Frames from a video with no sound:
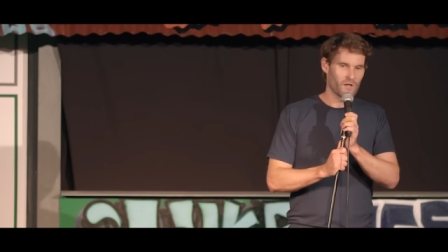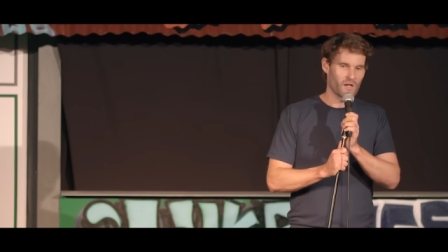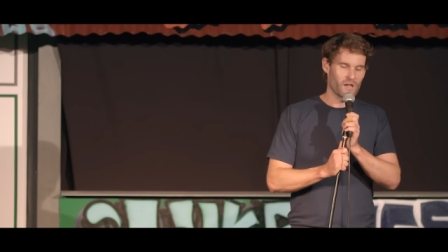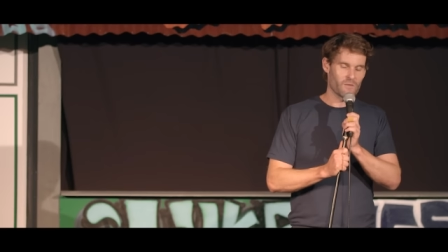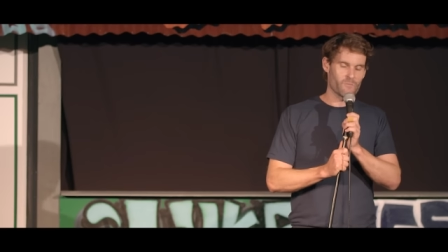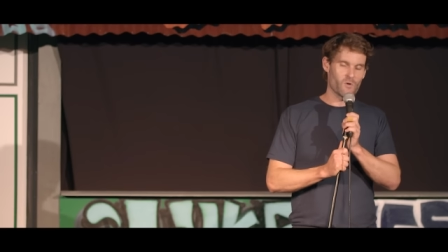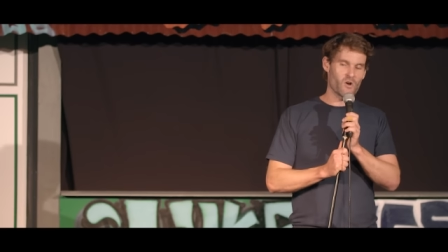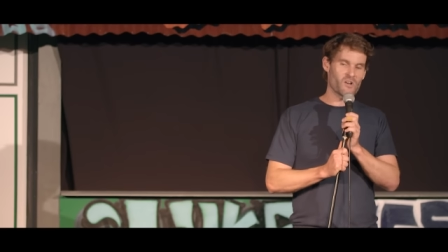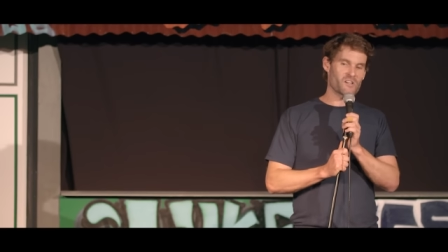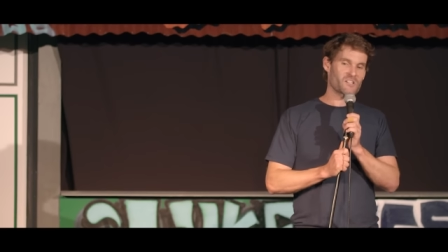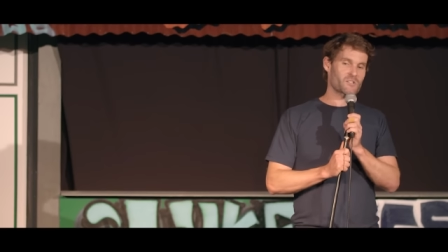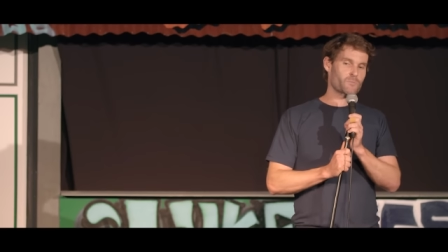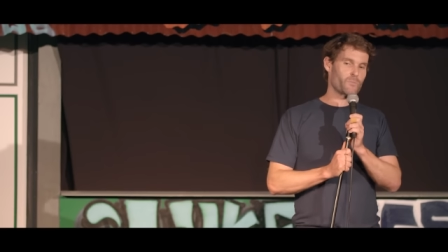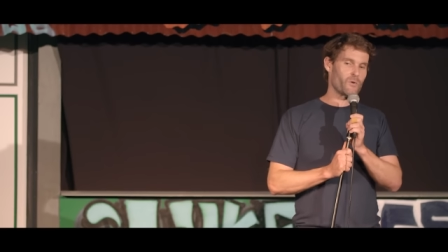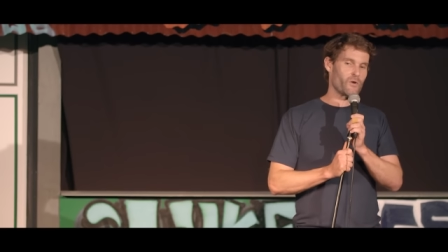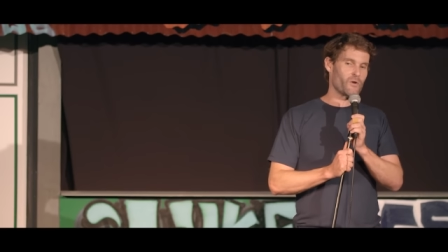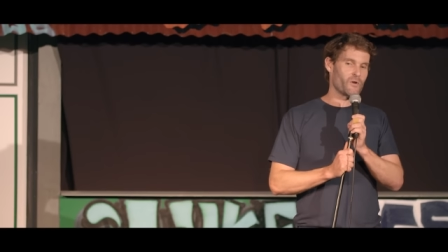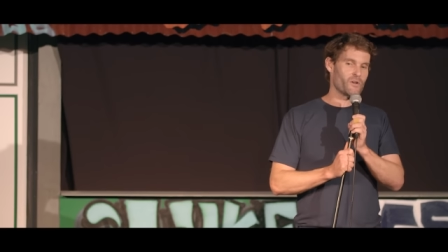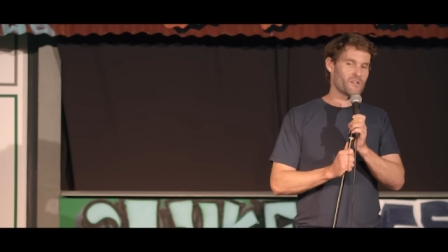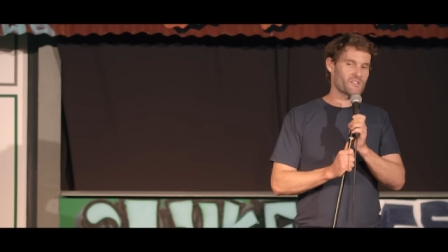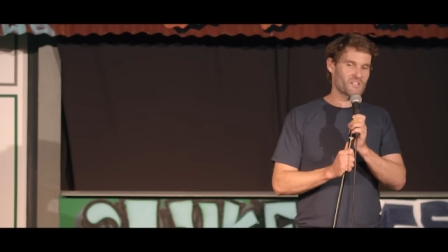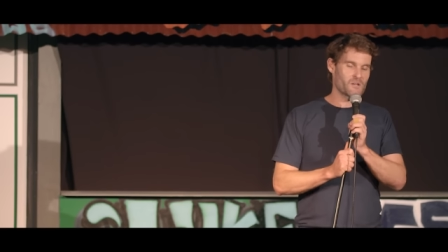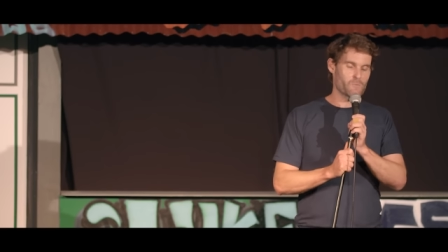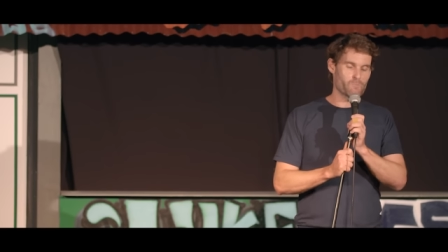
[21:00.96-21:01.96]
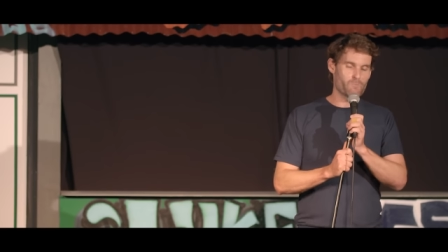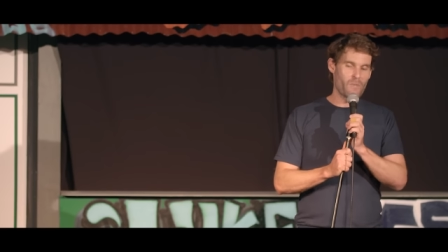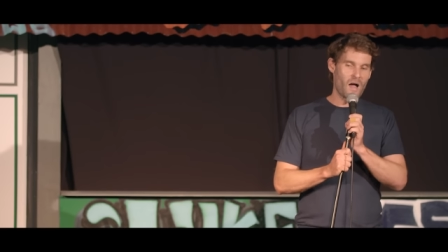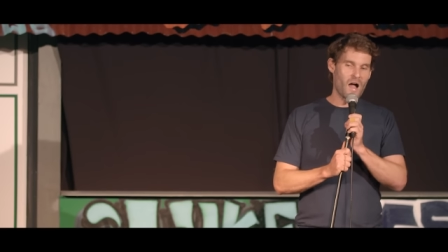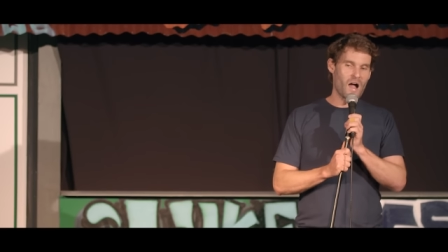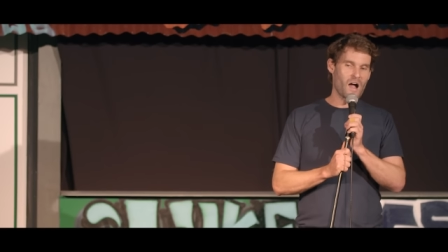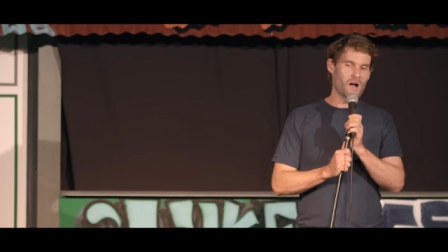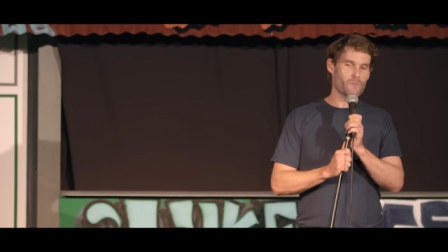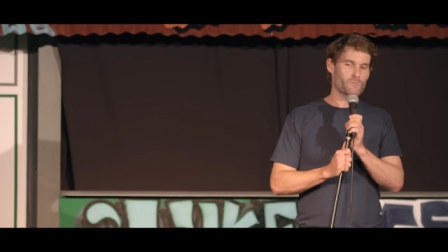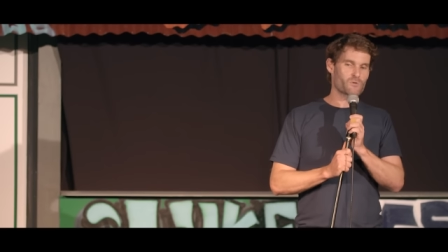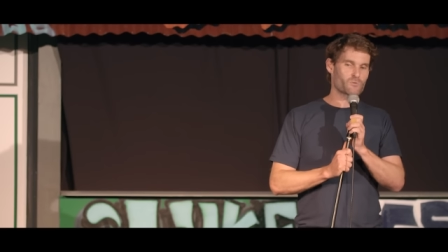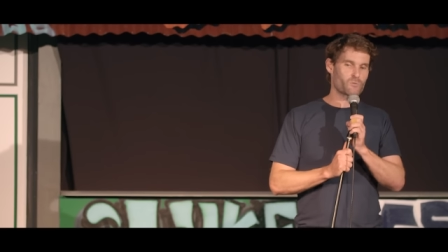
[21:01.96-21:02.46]
In my experience, in
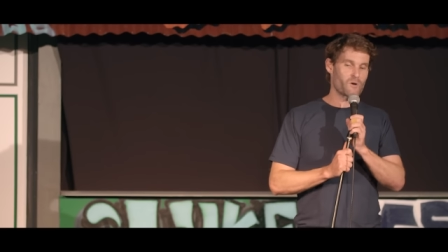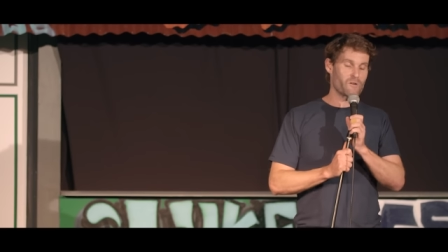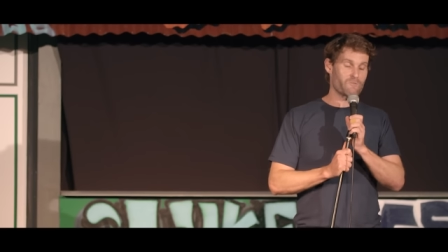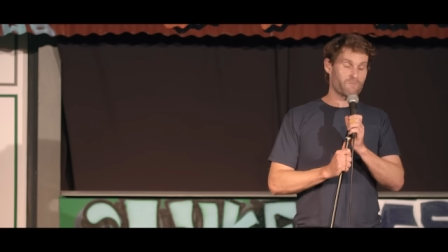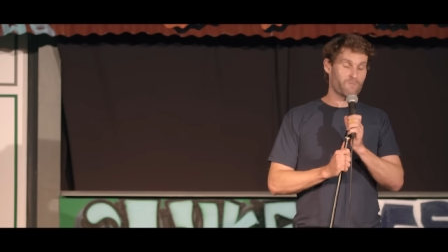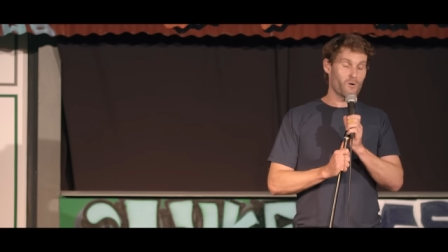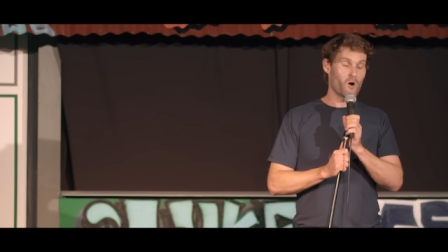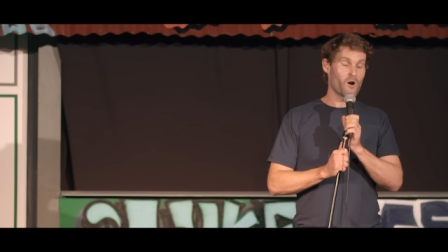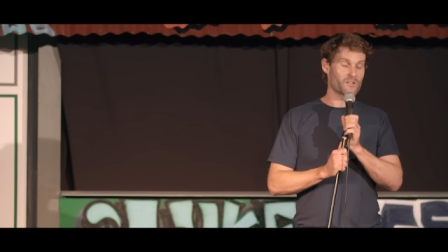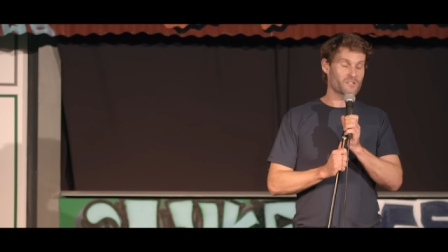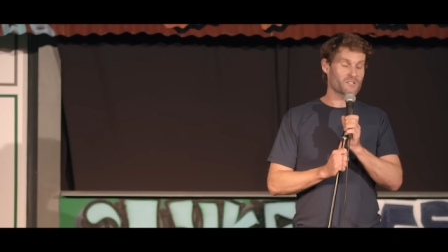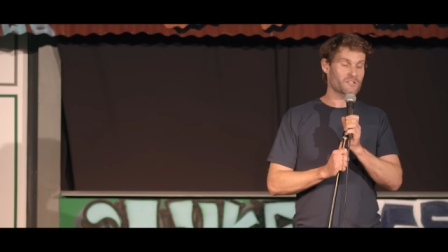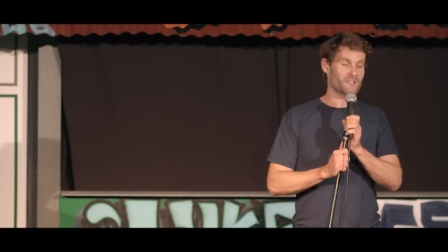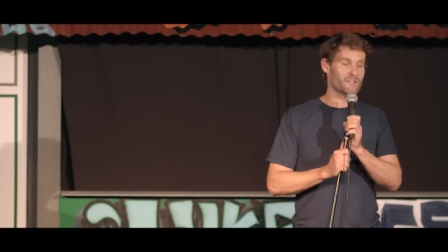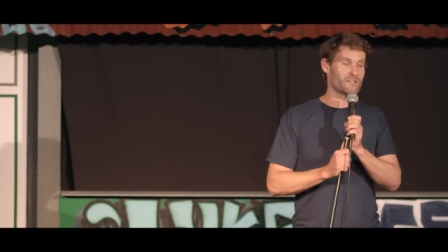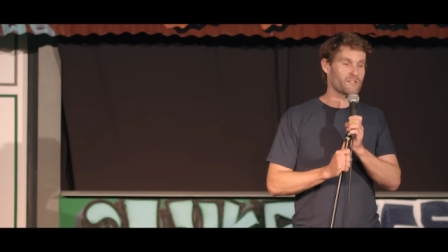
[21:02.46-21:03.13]
pubs where fights